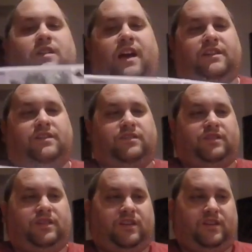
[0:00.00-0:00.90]
as you
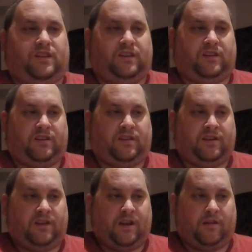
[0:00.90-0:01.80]
see,
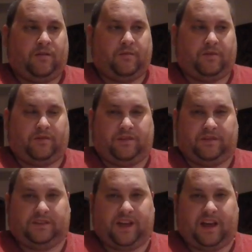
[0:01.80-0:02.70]
I'm going to build
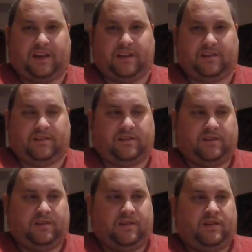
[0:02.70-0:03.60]
this guy.
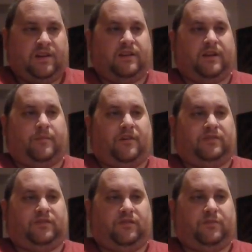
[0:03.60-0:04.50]
Then I'm
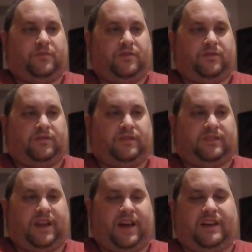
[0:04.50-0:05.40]
also going to build
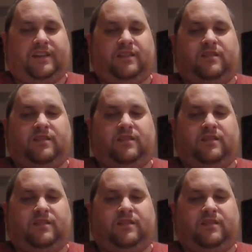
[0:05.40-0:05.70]
this guy.